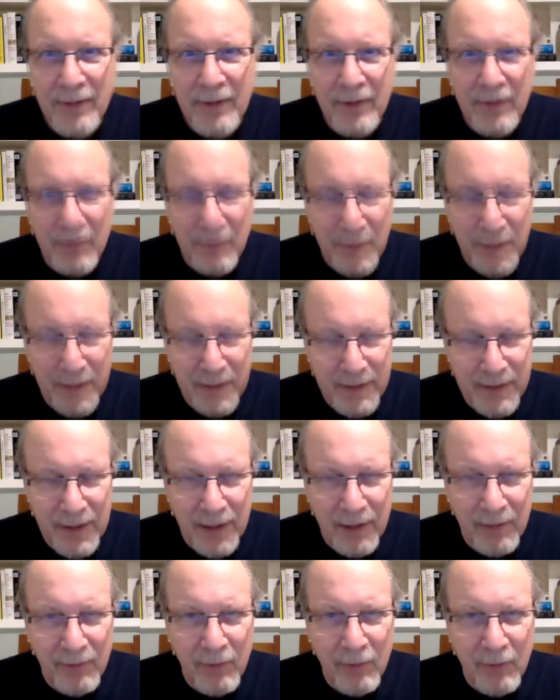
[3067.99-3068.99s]
The right
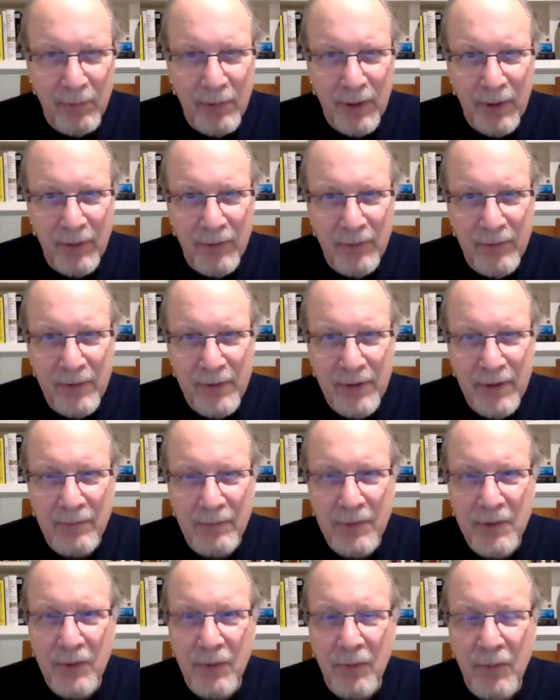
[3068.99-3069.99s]
side of your pelvis
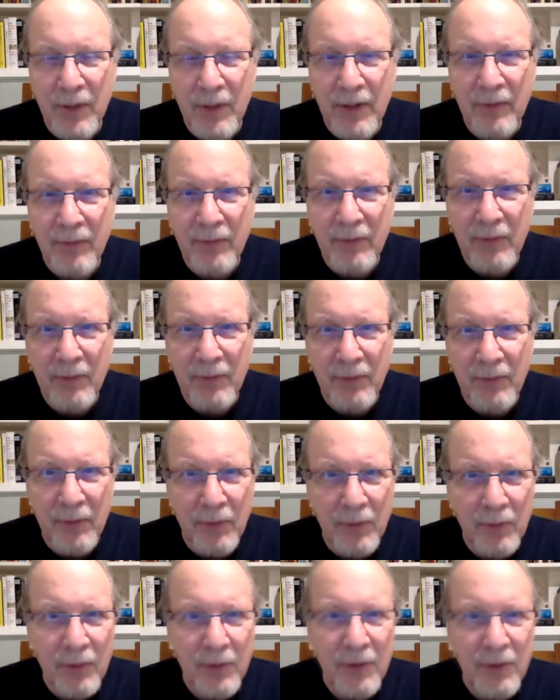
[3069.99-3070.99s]
comes away from the
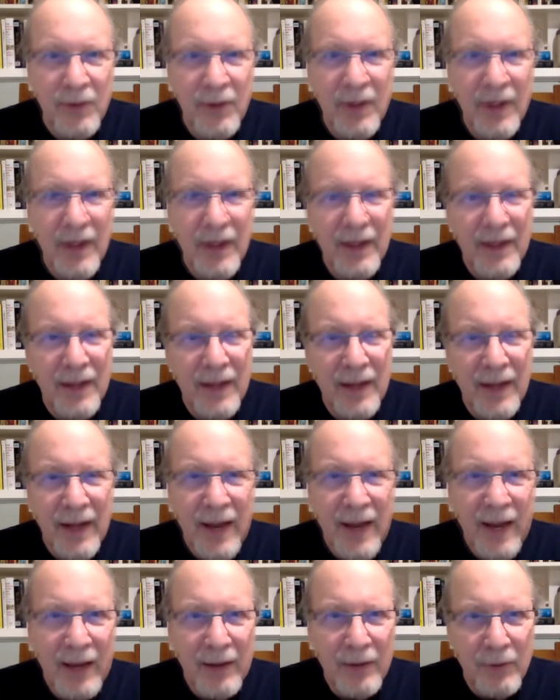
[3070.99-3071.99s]
floor,
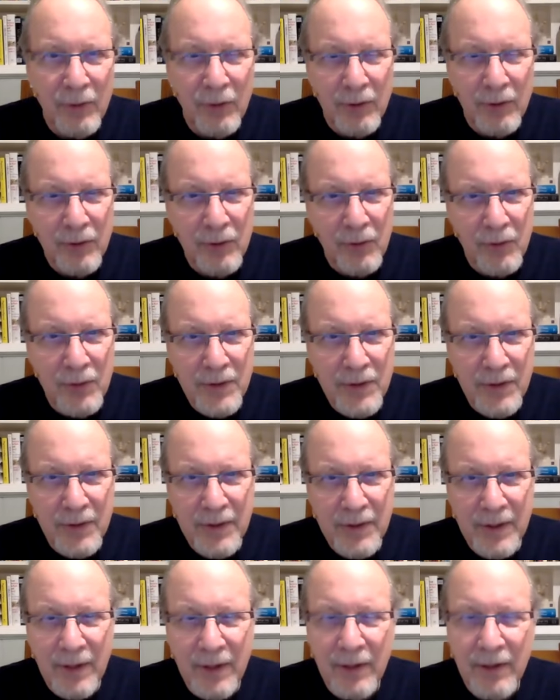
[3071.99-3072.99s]
and look towards the
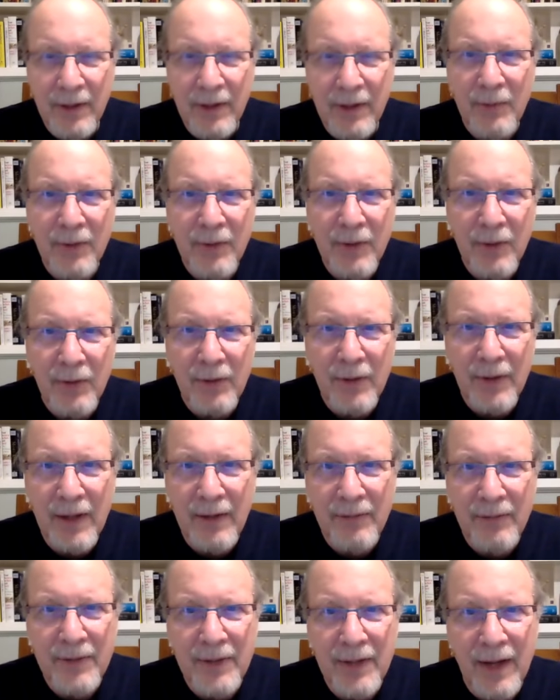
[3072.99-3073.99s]
ceiling with your
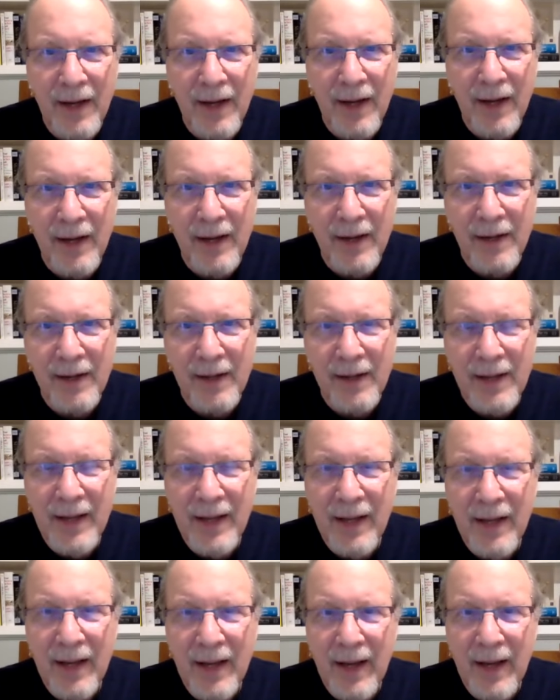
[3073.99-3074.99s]
left eye.
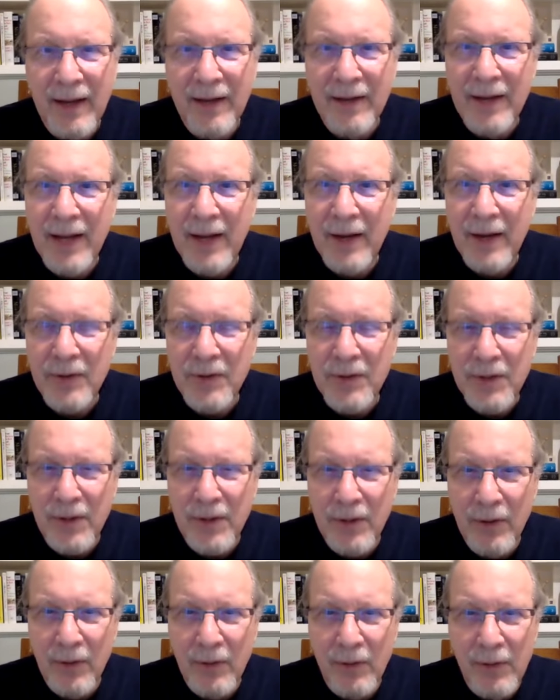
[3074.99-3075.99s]
And now
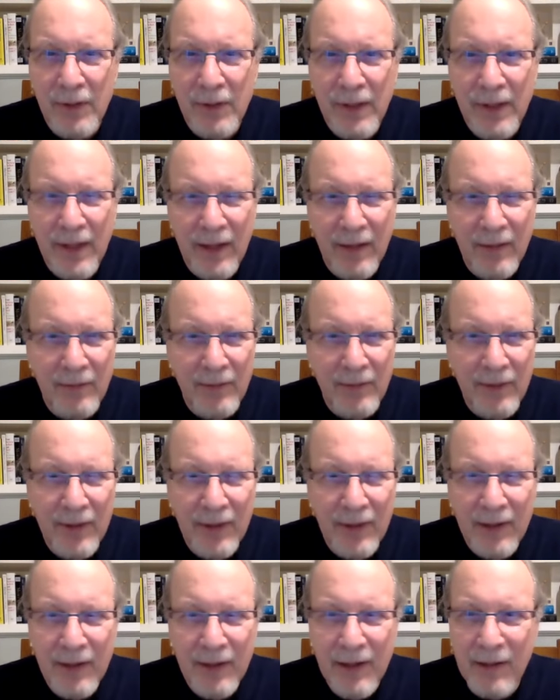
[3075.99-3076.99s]
slowly
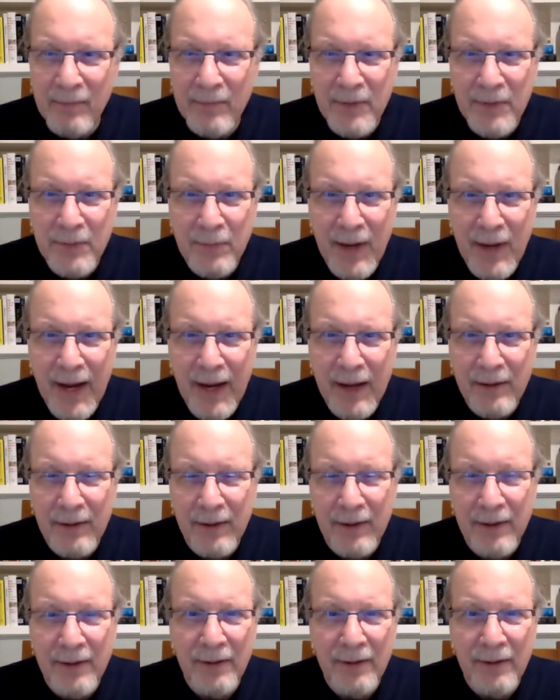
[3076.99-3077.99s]
everything comes back,
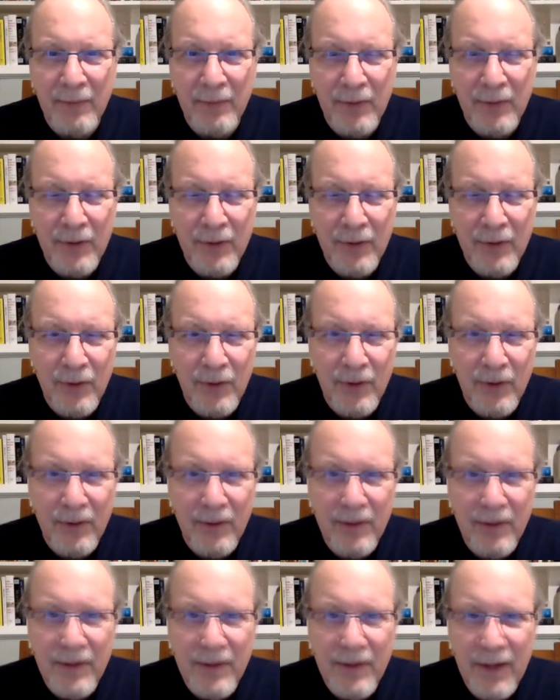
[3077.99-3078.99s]

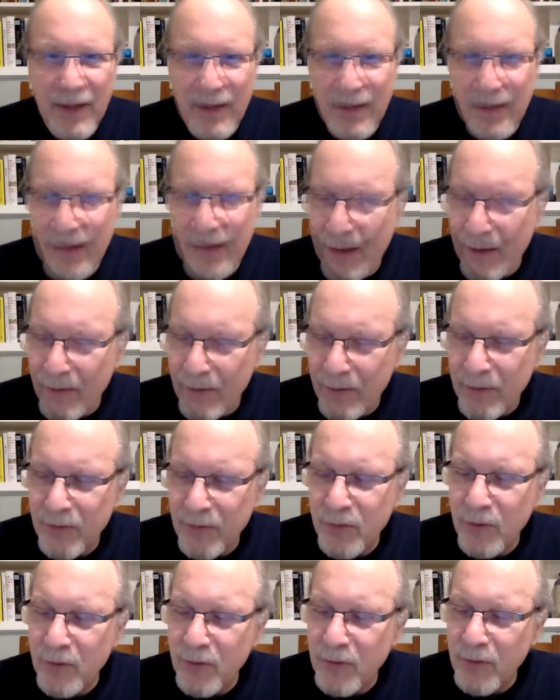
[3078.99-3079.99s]
returns. Now
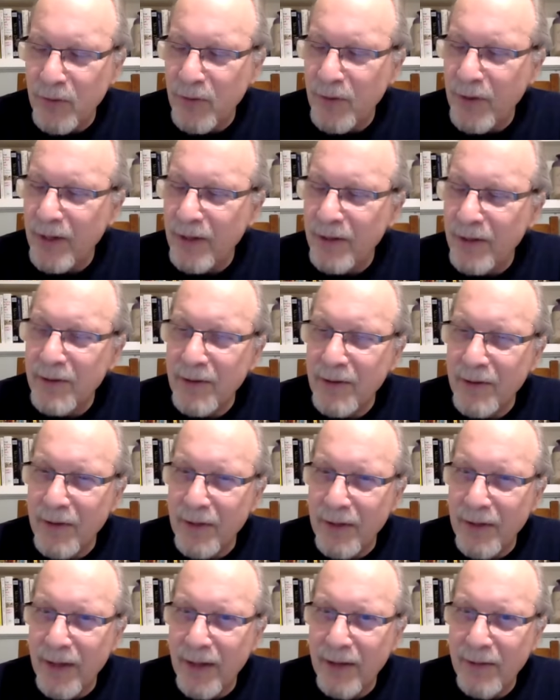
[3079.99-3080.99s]
turn your head to the
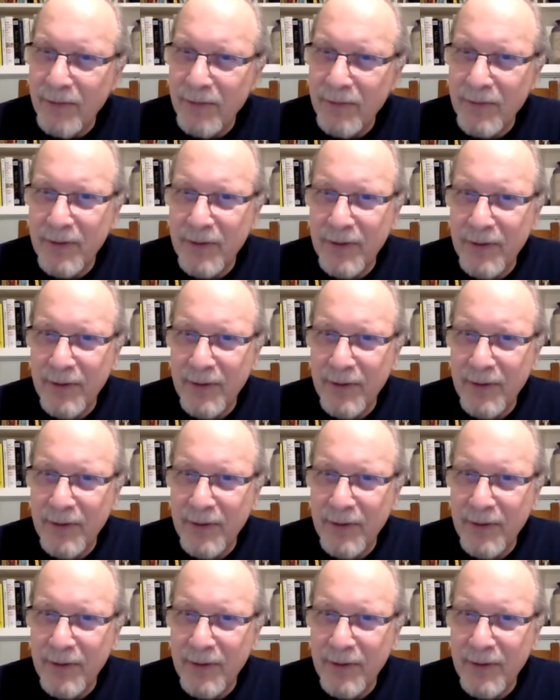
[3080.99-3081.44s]
left.